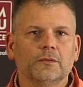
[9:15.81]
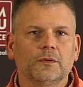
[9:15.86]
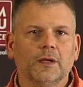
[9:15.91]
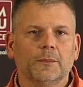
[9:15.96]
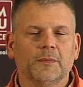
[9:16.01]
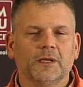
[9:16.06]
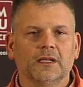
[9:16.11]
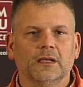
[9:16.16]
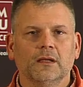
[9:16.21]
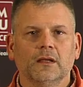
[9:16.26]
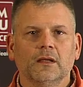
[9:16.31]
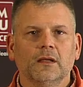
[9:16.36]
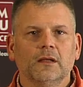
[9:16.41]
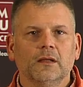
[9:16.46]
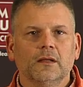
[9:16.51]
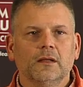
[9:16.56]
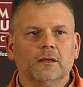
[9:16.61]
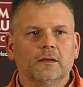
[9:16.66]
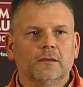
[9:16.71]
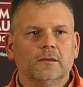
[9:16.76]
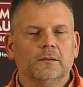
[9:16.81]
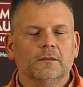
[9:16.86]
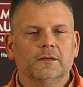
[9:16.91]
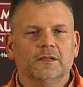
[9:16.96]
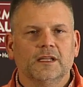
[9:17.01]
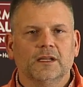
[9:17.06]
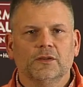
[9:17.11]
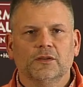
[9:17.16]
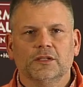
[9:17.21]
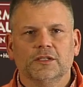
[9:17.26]
I mean,
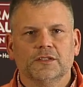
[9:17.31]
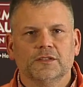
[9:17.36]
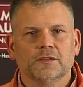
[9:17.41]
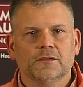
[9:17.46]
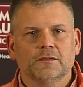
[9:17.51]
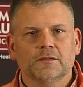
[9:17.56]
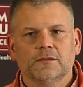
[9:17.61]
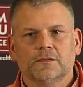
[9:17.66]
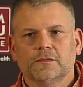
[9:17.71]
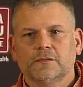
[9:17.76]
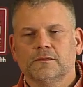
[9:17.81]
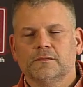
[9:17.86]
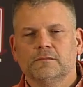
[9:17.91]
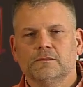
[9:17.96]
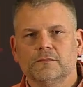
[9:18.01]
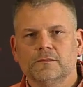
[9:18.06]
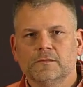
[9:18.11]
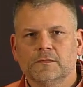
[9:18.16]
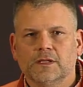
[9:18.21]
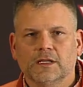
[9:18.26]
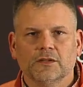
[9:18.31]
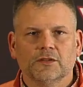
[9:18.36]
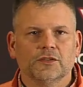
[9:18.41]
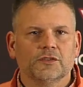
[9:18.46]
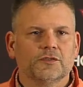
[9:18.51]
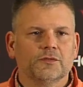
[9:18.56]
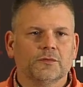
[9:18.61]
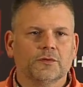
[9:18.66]
Dylan's